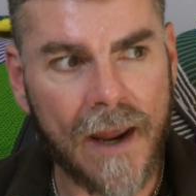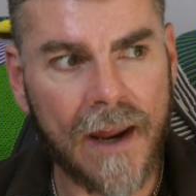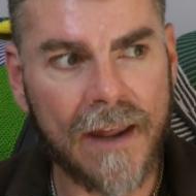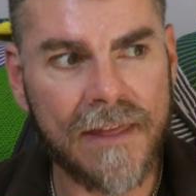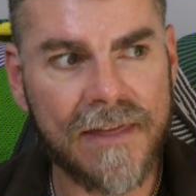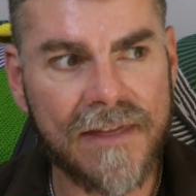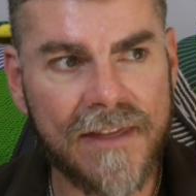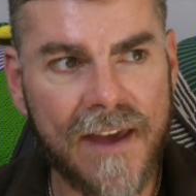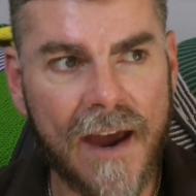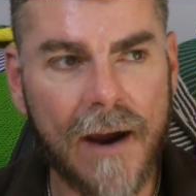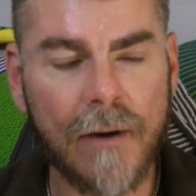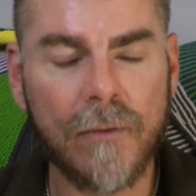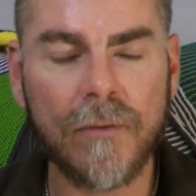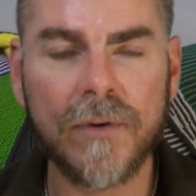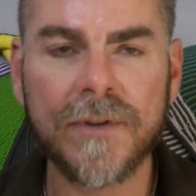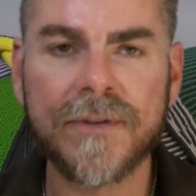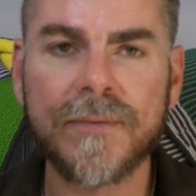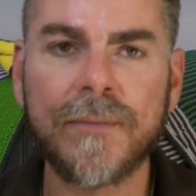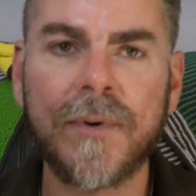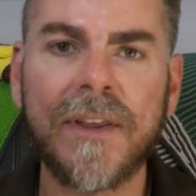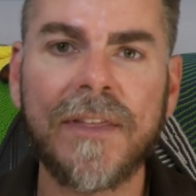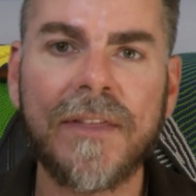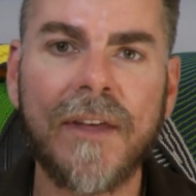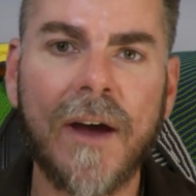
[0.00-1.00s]
and that
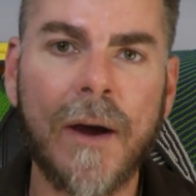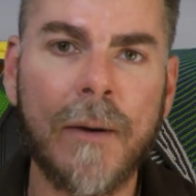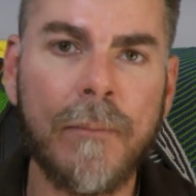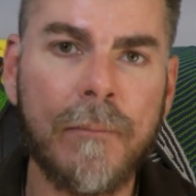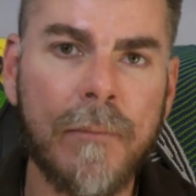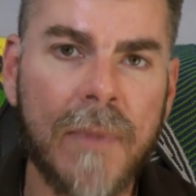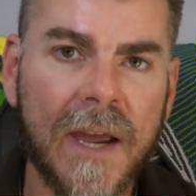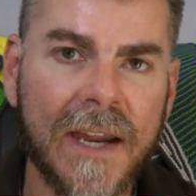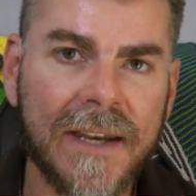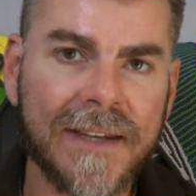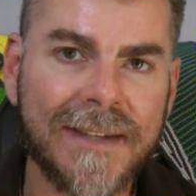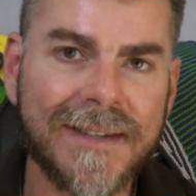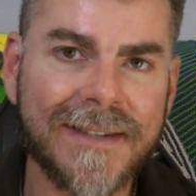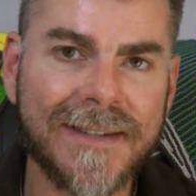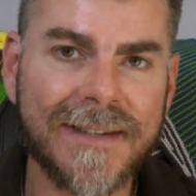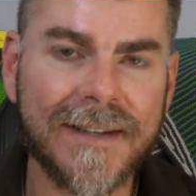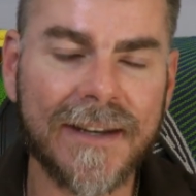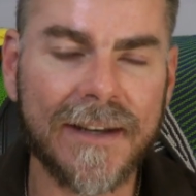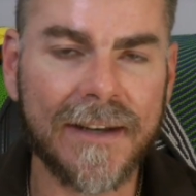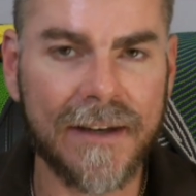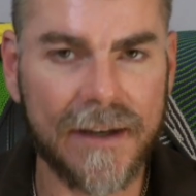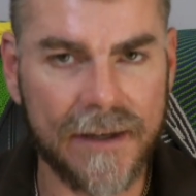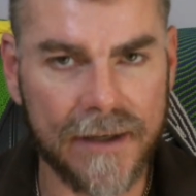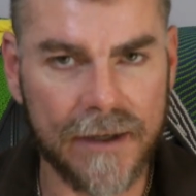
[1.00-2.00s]
was with a
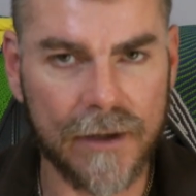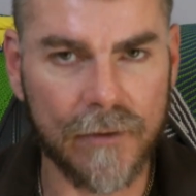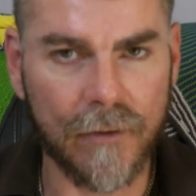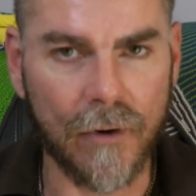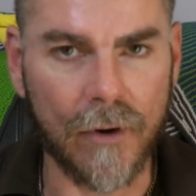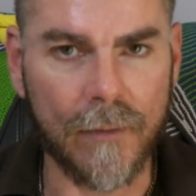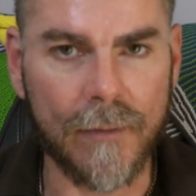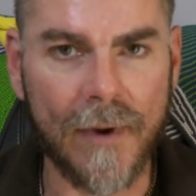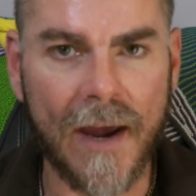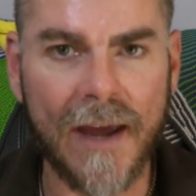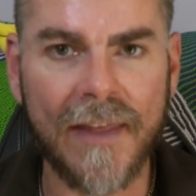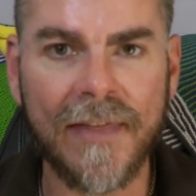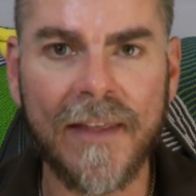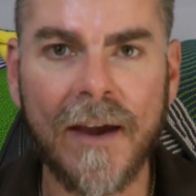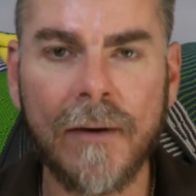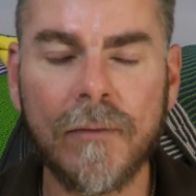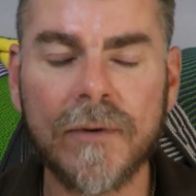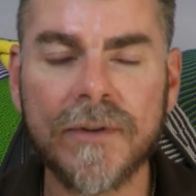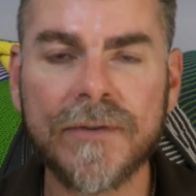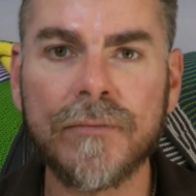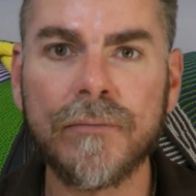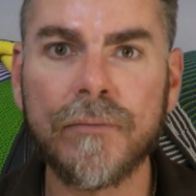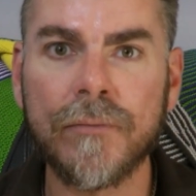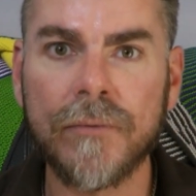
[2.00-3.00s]
men's knitting group. And that
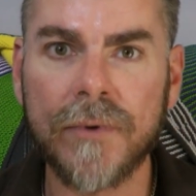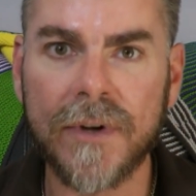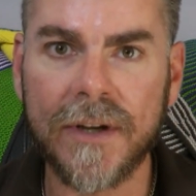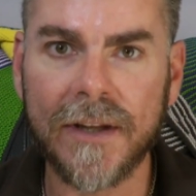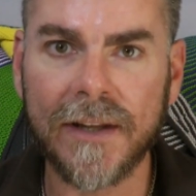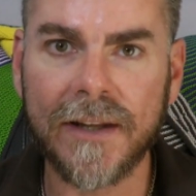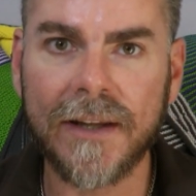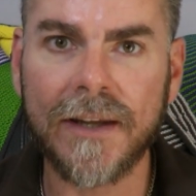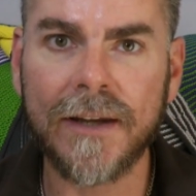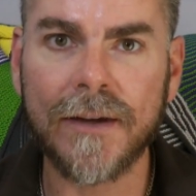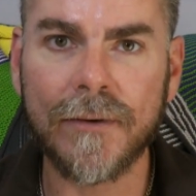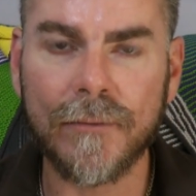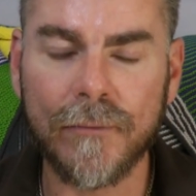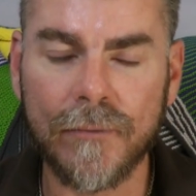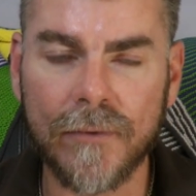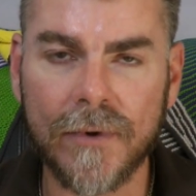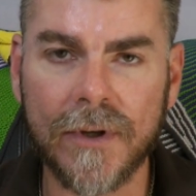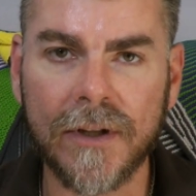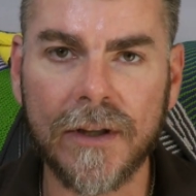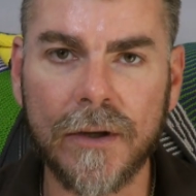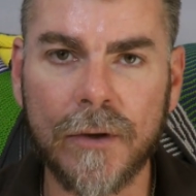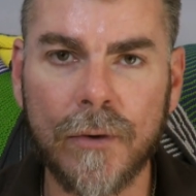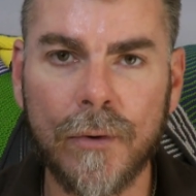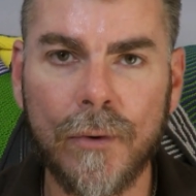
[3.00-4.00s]
was really,
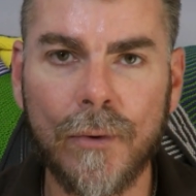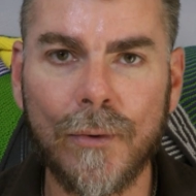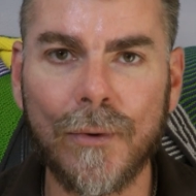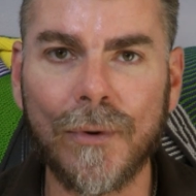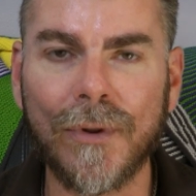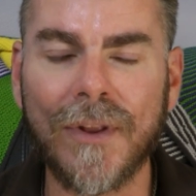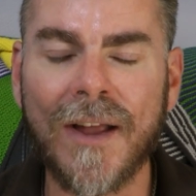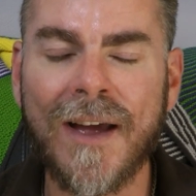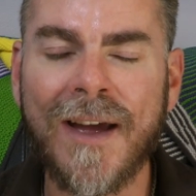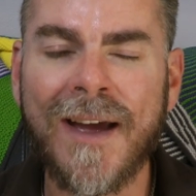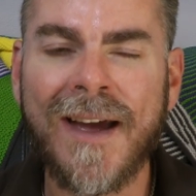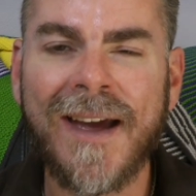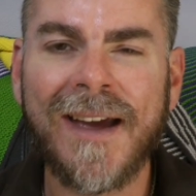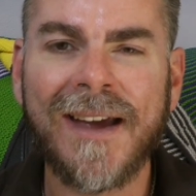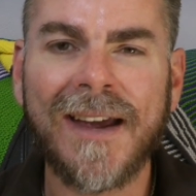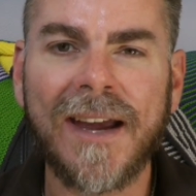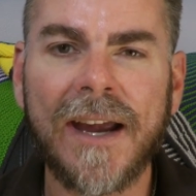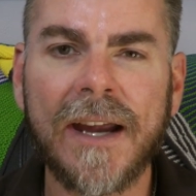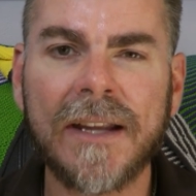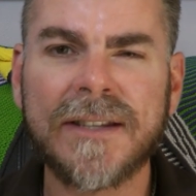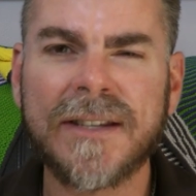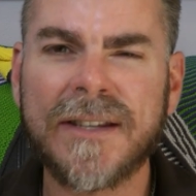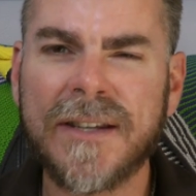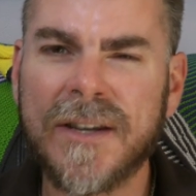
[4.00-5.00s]
really cool.
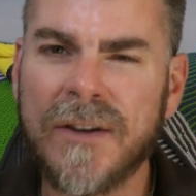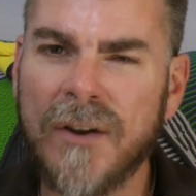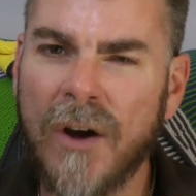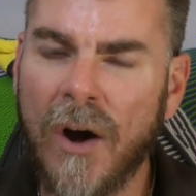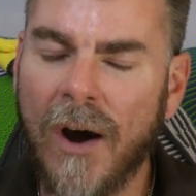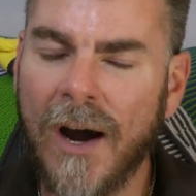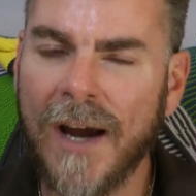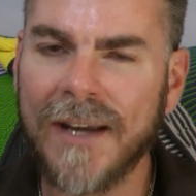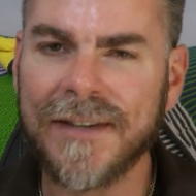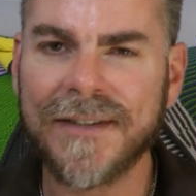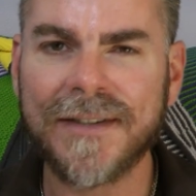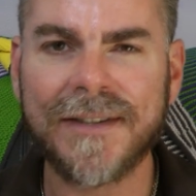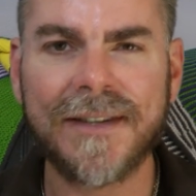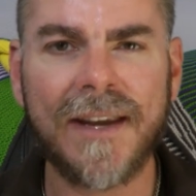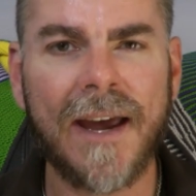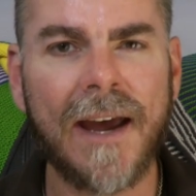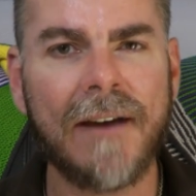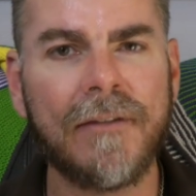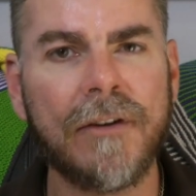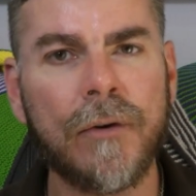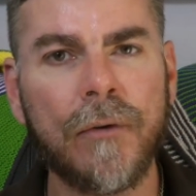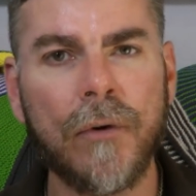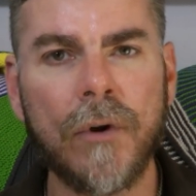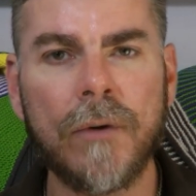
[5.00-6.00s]
It's nice to
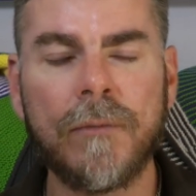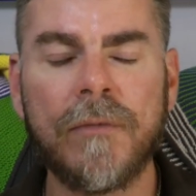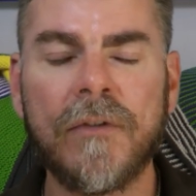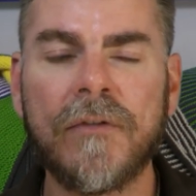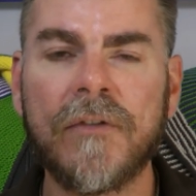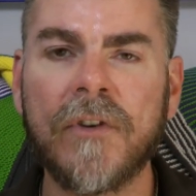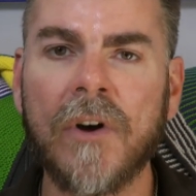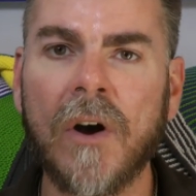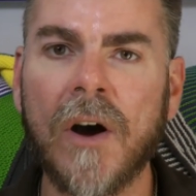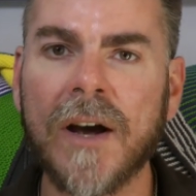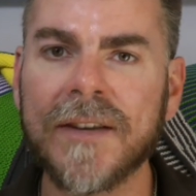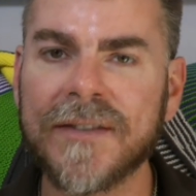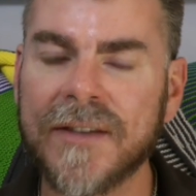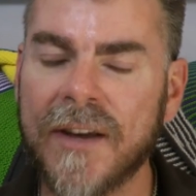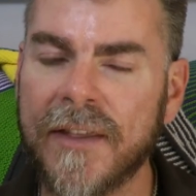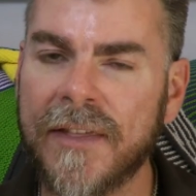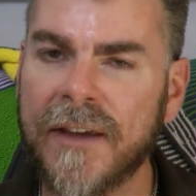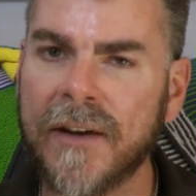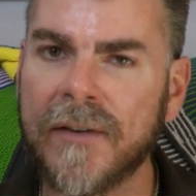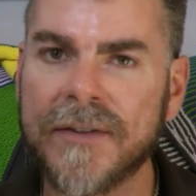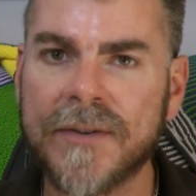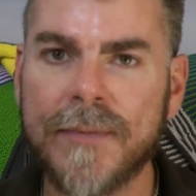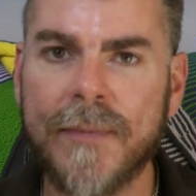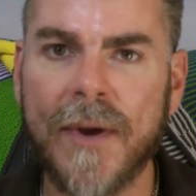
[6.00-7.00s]
have a group of guys. I
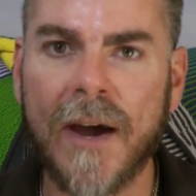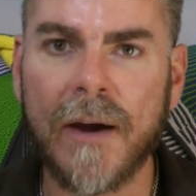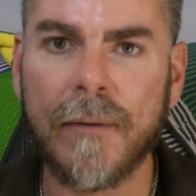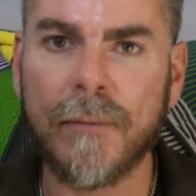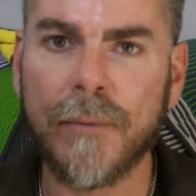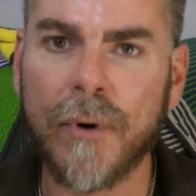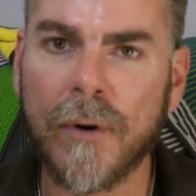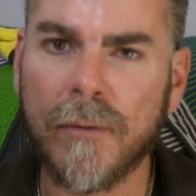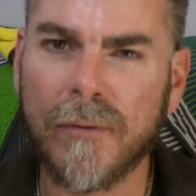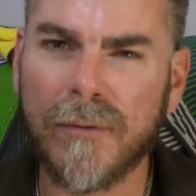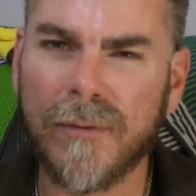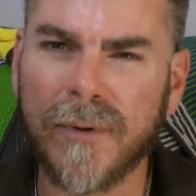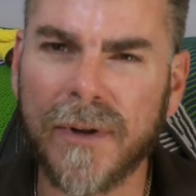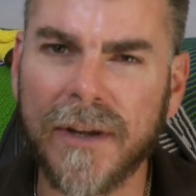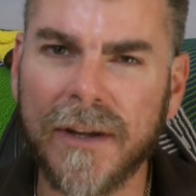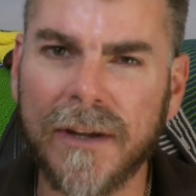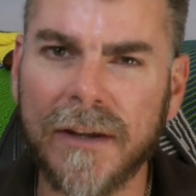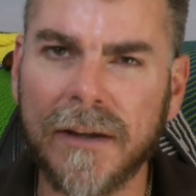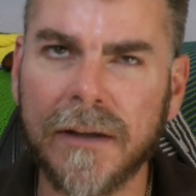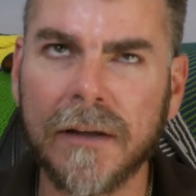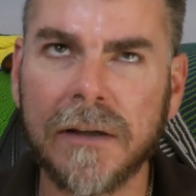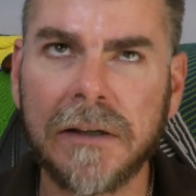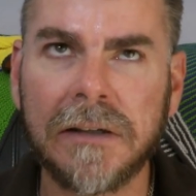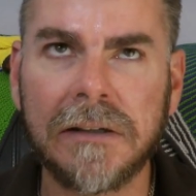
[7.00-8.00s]
think it was about
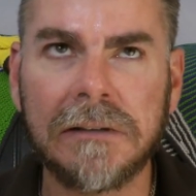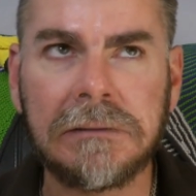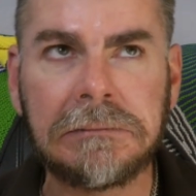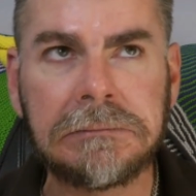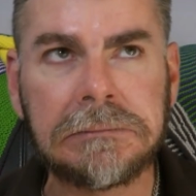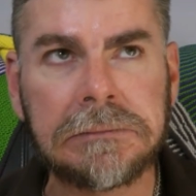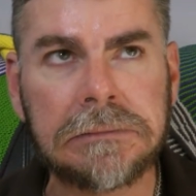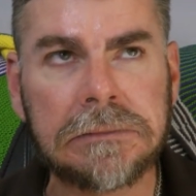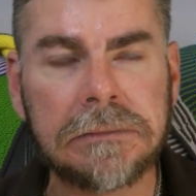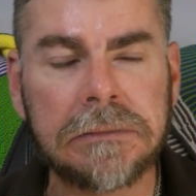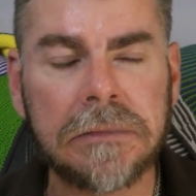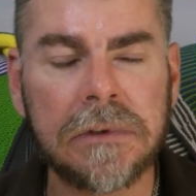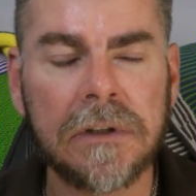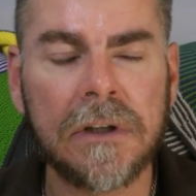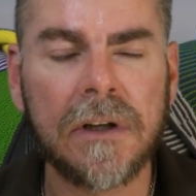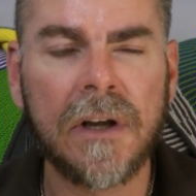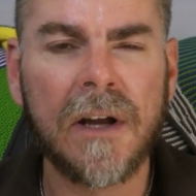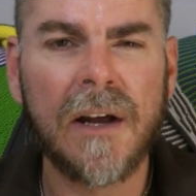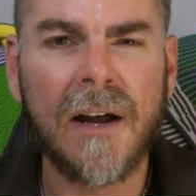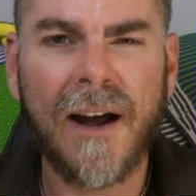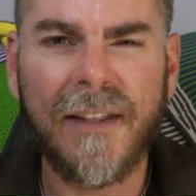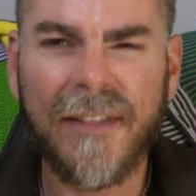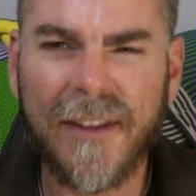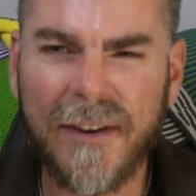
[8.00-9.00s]
probably
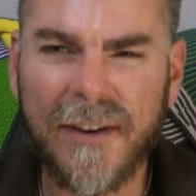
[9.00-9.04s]
I